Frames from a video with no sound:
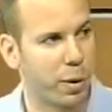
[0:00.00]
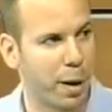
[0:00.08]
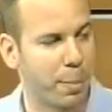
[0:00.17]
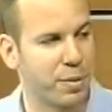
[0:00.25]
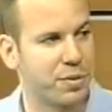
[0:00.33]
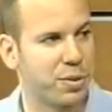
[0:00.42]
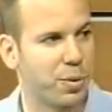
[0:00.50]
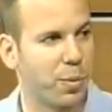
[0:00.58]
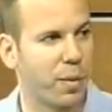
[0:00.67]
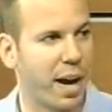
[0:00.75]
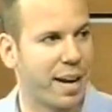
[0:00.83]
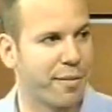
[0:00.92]
we were able
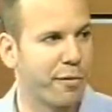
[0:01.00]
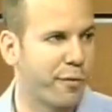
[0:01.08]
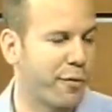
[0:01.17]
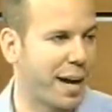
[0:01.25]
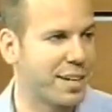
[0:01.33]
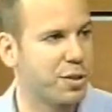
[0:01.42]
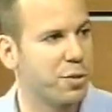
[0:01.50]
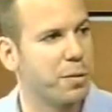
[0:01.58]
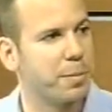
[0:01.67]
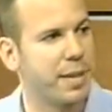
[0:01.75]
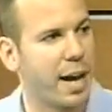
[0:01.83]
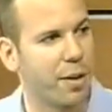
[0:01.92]
to kind of fine
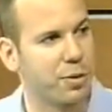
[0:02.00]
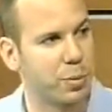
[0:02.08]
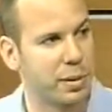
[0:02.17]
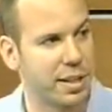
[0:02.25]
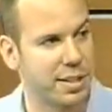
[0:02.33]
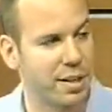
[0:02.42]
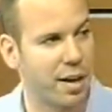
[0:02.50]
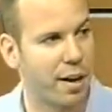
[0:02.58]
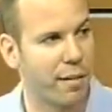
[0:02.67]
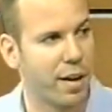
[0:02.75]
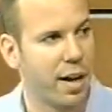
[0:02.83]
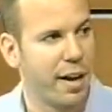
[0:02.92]
tune them down to a list
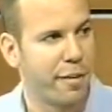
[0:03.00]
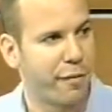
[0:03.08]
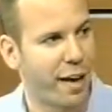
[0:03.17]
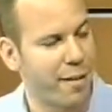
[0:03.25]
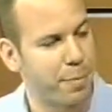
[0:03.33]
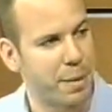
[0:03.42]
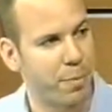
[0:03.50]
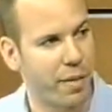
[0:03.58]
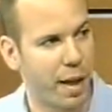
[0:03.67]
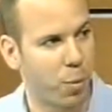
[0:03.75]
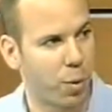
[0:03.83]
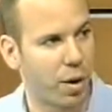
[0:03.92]
of five
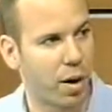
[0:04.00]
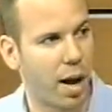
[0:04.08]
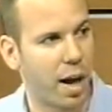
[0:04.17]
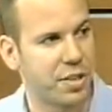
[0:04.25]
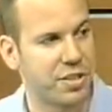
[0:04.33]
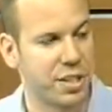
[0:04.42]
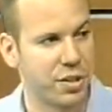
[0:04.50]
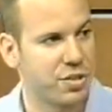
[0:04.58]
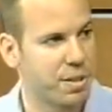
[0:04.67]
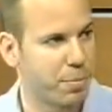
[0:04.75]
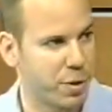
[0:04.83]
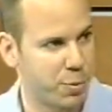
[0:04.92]
people that were uh,
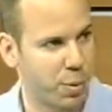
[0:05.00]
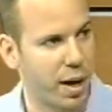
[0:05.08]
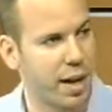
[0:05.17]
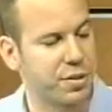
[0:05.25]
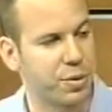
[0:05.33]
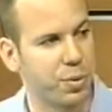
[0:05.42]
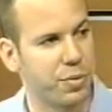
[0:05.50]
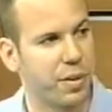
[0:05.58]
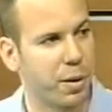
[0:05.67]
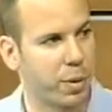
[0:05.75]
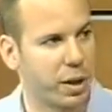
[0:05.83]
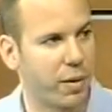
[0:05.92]
seniors at Bridgeport High
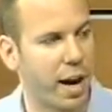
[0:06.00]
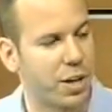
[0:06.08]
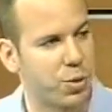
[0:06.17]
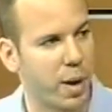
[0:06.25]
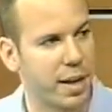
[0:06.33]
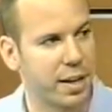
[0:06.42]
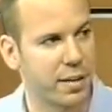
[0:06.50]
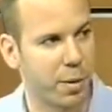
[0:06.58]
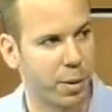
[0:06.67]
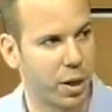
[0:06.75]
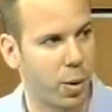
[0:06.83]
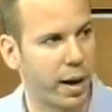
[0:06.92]
Schools. They were graduating
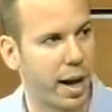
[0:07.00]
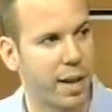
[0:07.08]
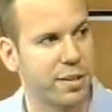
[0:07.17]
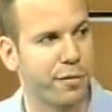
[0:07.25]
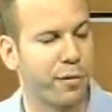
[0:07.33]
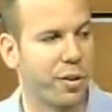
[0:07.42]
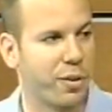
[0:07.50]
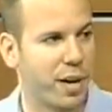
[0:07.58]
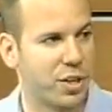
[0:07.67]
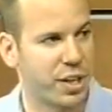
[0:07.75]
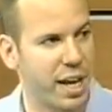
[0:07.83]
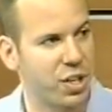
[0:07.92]
and they were going on to
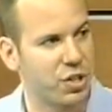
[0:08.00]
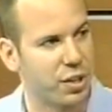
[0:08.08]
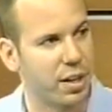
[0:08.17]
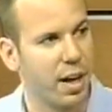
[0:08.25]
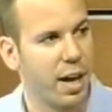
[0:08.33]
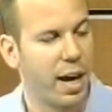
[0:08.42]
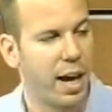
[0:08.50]
further education.